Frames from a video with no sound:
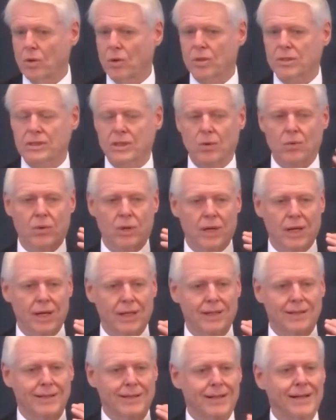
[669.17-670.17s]
and we're not going
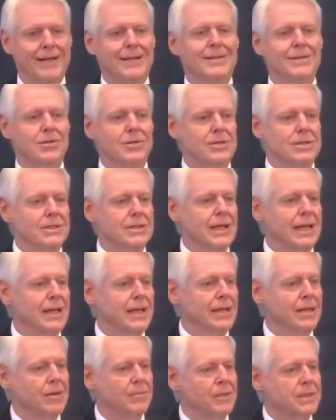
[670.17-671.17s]
to understand
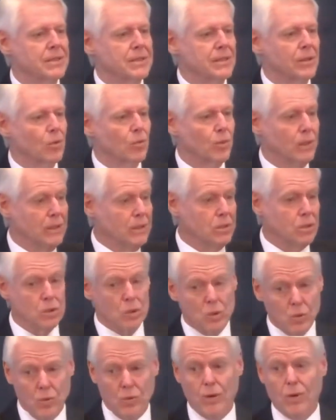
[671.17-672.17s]
them until we do
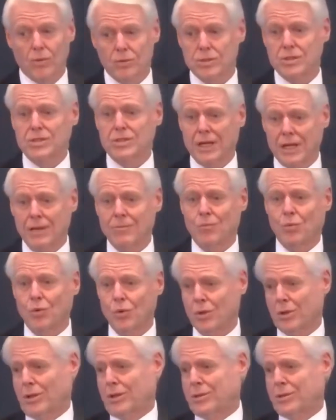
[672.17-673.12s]
those same works.